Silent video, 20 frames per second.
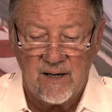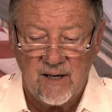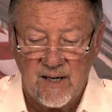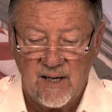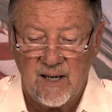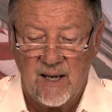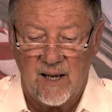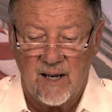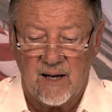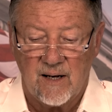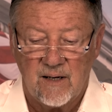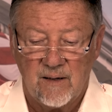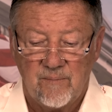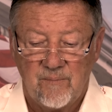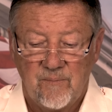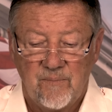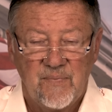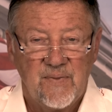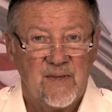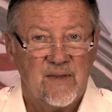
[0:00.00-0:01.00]
again
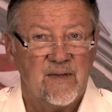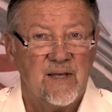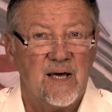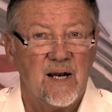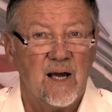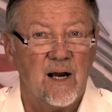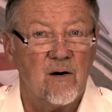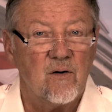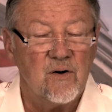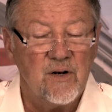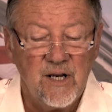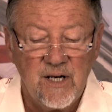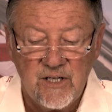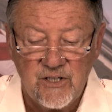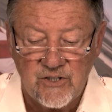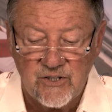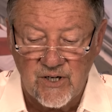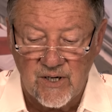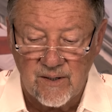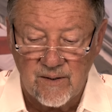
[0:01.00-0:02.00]
that our
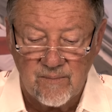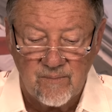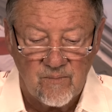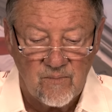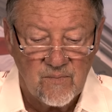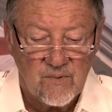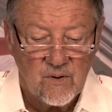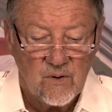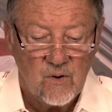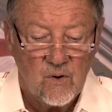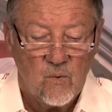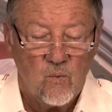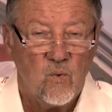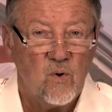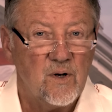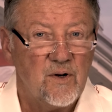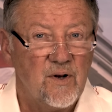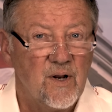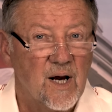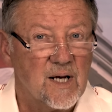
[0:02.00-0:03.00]
nation
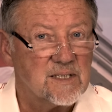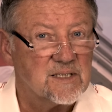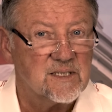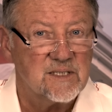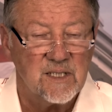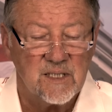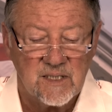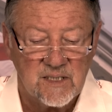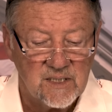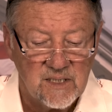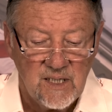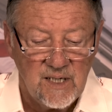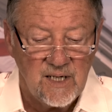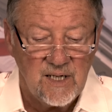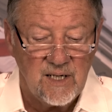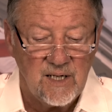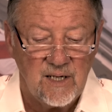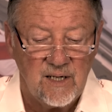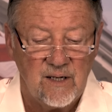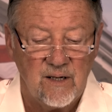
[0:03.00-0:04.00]
would not
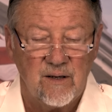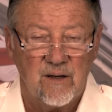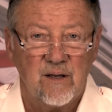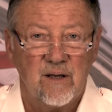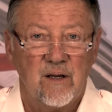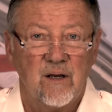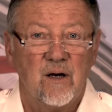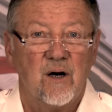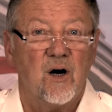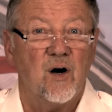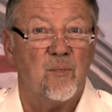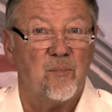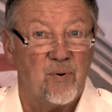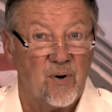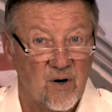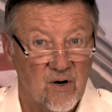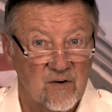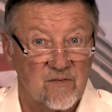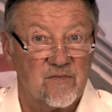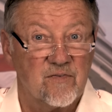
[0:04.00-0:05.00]
succeed
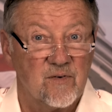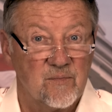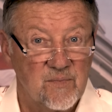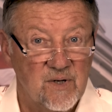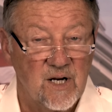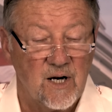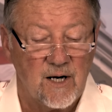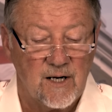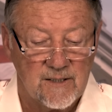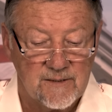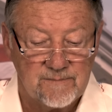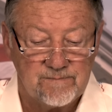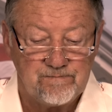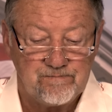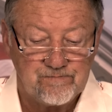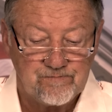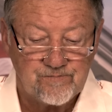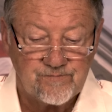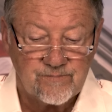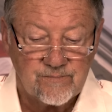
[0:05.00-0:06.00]
apart from God.
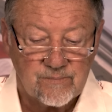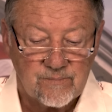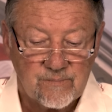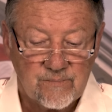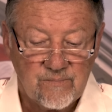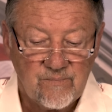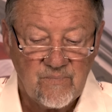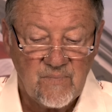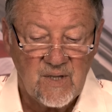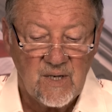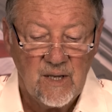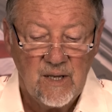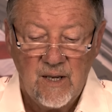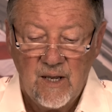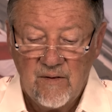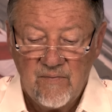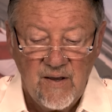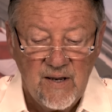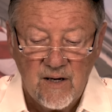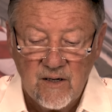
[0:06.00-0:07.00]

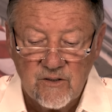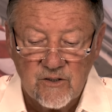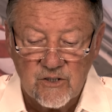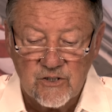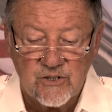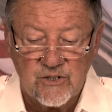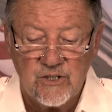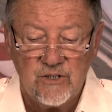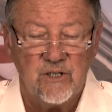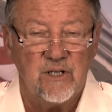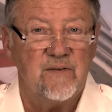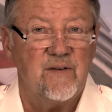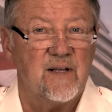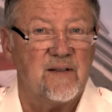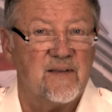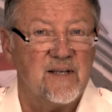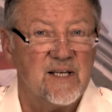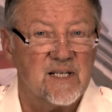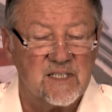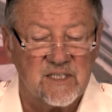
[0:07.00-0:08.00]
They understood that
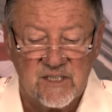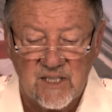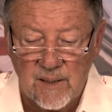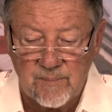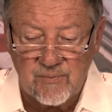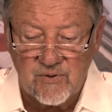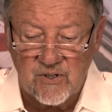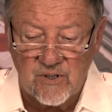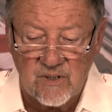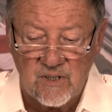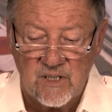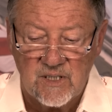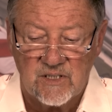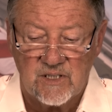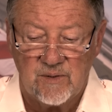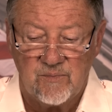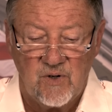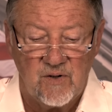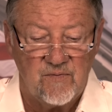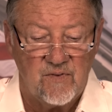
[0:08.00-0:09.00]
the
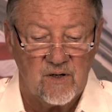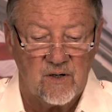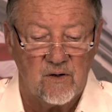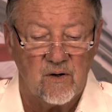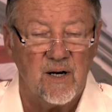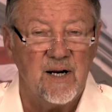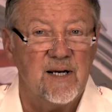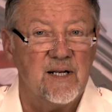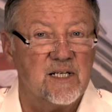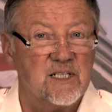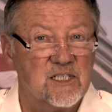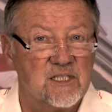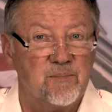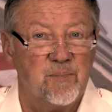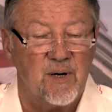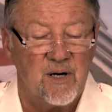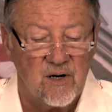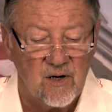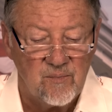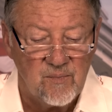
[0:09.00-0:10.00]
exceptionalism of the great
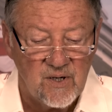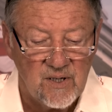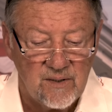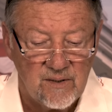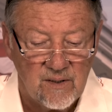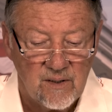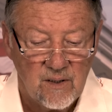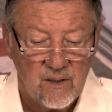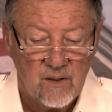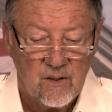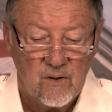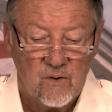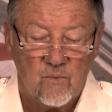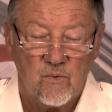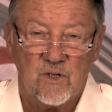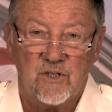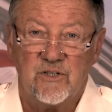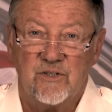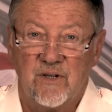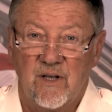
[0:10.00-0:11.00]
experiment,
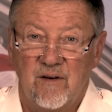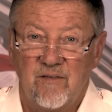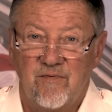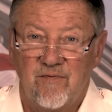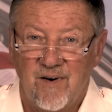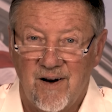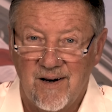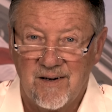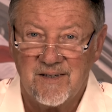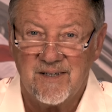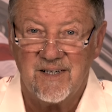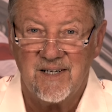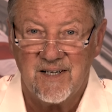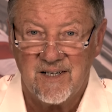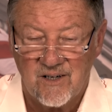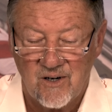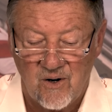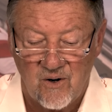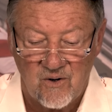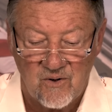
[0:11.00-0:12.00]
which they fondly
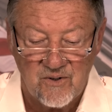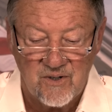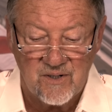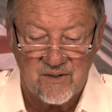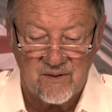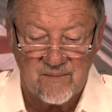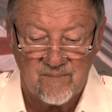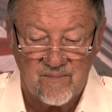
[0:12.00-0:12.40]
called it,